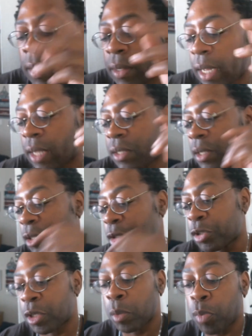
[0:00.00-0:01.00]
Now, that's an
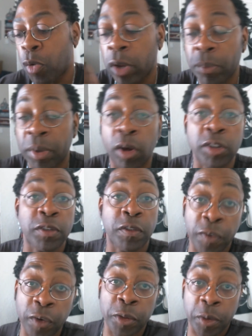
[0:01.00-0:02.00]
interesting point, but also
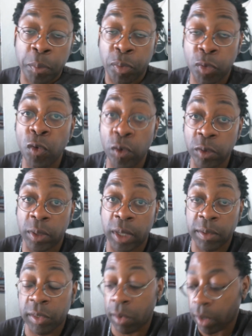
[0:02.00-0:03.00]
further proves what I
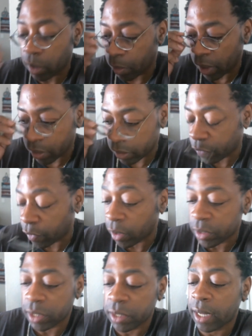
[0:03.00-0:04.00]
was talking about as far
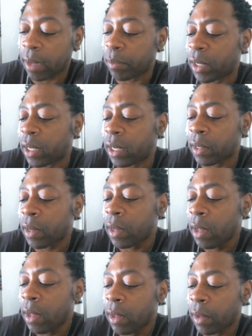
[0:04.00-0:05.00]
as us not being
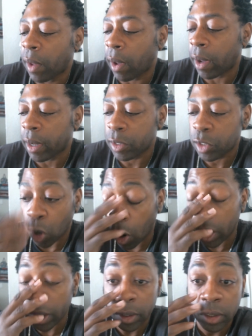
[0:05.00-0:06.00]
uh,
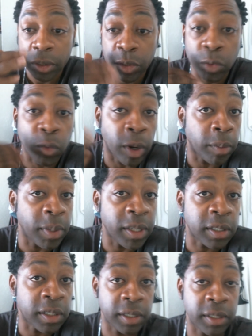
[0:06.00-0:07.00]
taught to run
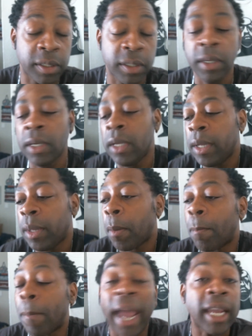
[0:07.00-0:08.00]
businesses.
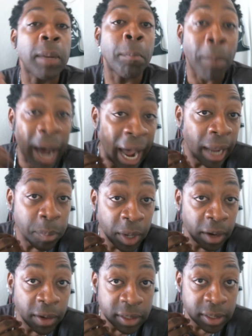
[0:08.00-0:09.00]
Back in my
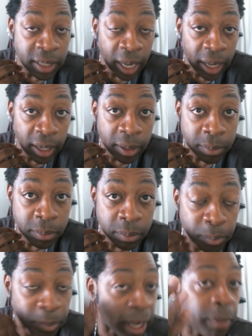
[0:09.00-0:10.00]
parents' time,
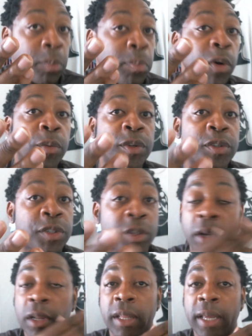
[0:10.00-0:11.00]
baby boomers and
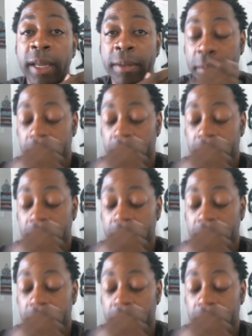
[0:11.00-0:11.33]
all of that,